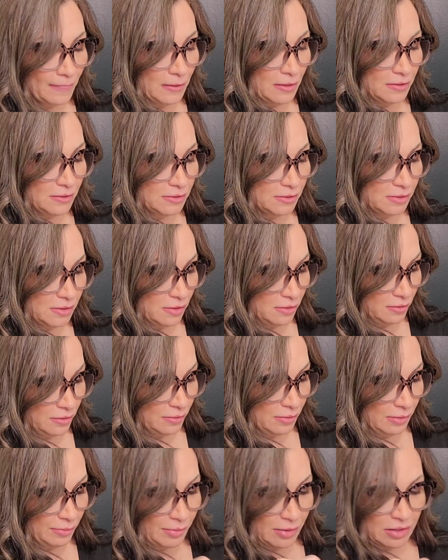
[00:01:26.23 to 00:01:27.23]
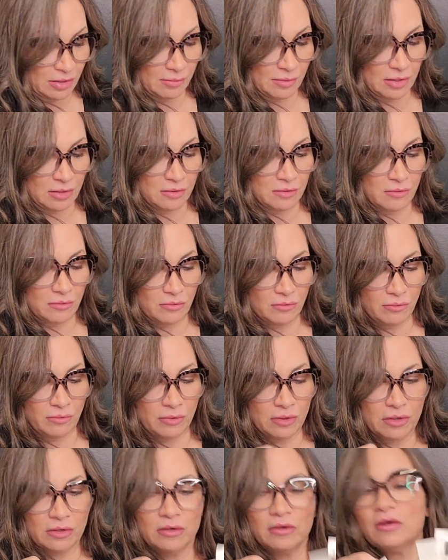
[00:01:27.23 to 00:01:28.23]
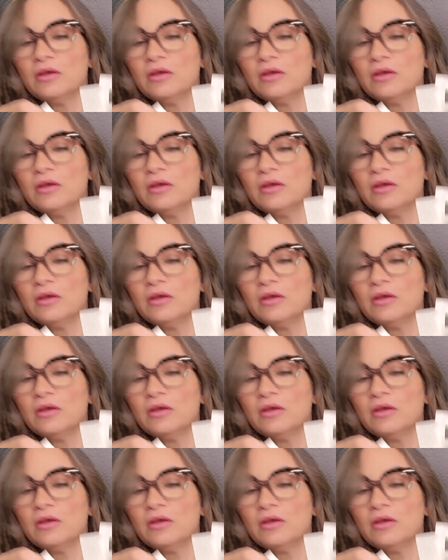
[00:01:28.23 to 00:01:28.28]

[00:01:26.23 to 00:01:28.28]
So let me put them in order.